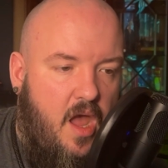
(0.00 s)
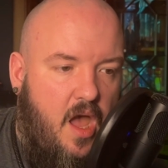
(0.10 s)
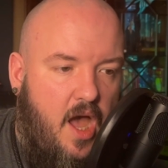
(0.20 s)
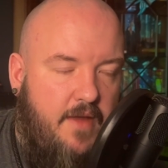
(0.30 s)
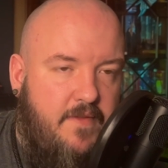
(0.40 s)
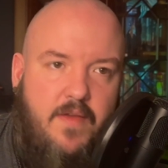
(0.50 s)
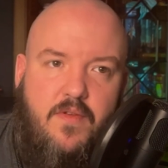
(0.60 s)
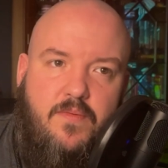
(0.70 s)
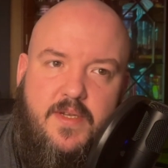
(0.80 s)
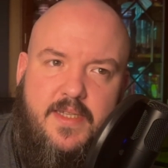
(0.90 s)
I've
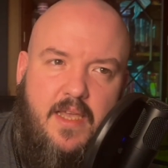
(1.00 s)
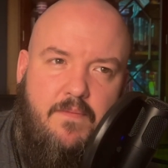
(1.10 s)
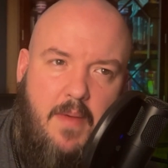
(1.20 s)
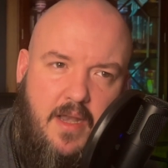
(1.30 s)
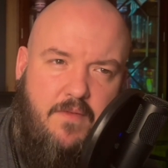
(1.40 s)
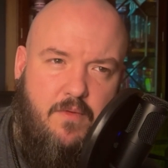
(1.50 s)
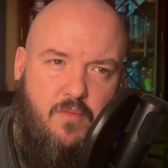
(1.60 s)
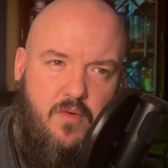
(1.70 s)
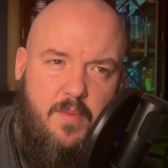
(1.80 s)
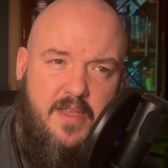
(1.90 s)
never received money from
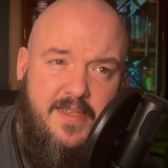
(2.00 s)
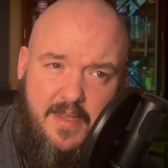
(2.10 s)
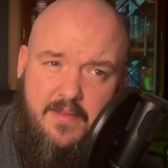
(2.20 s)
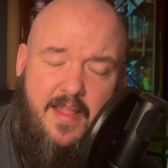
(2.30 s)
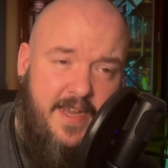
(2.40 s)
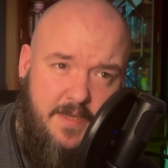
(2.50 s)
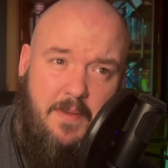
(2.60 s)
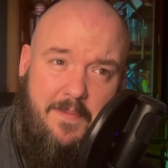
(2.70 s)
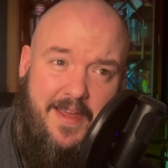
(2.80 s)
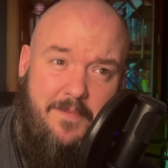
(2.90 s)
Warner Brothers. I would like to
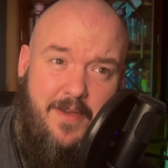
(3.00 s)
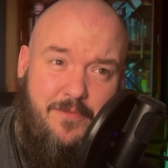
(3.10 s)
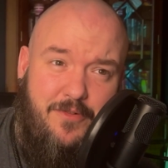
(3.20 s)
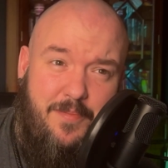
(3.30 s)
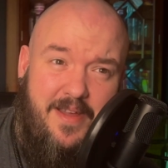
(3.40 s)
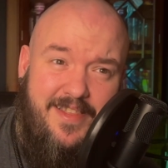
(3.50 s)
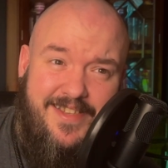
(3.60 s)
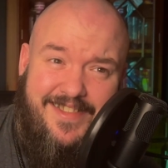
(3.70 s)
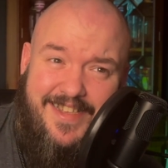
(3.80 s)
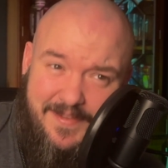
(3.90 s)
be paid by Warner
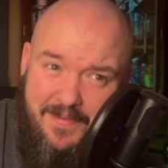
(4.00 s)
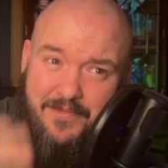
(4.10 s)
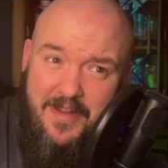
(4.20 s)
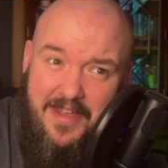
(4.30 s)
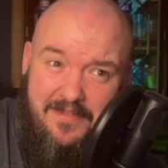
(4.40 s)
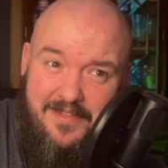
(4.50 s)
Brothers. Let's be real.